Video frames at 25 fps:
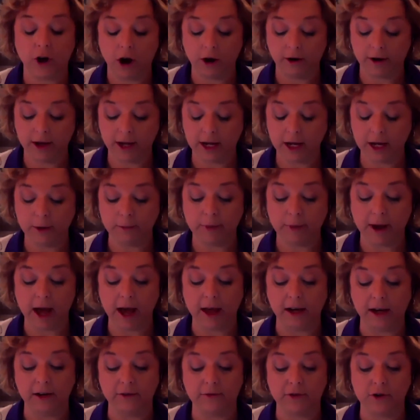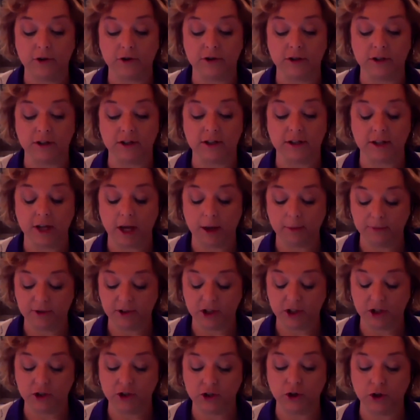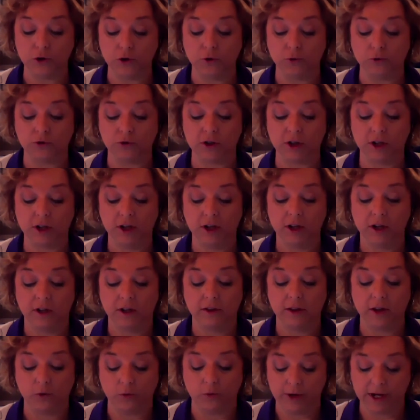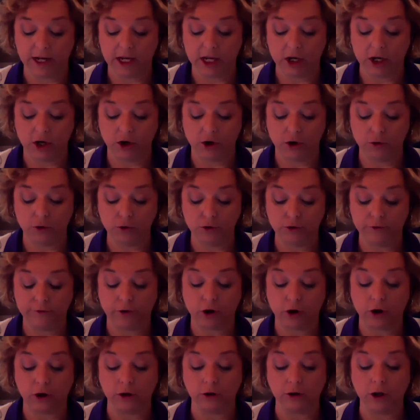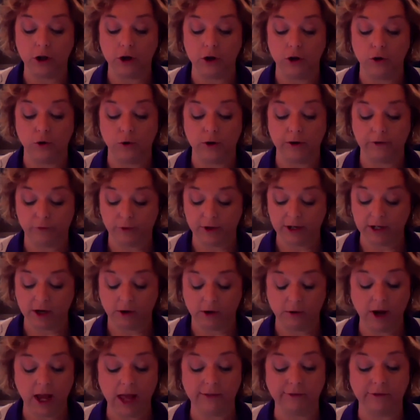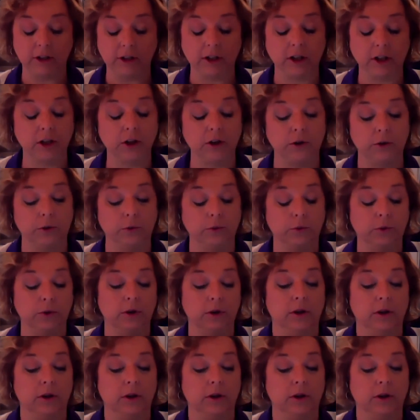talking about if there's a substitute that we can use for glue if we don't have glue.